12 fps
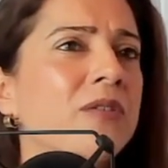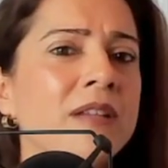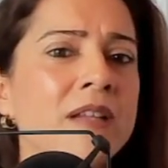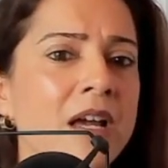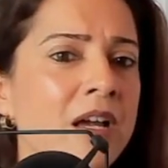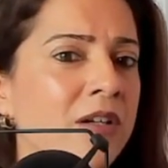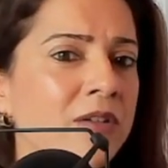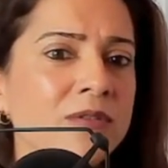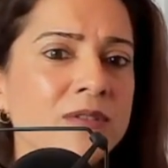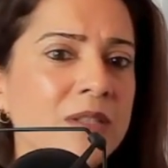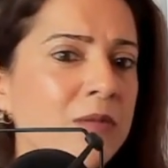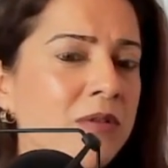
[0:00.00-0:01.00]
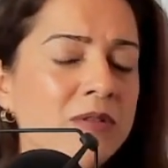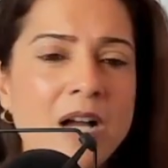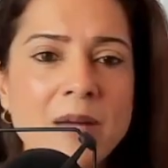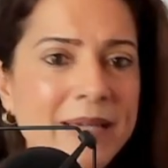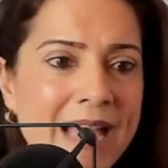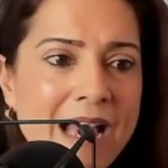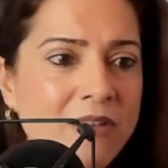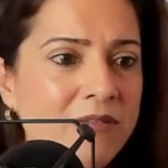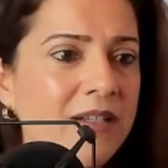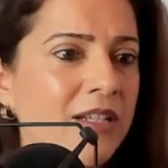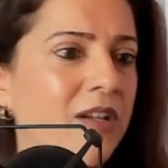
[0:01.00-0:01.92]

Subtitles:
You had girls that were coming out,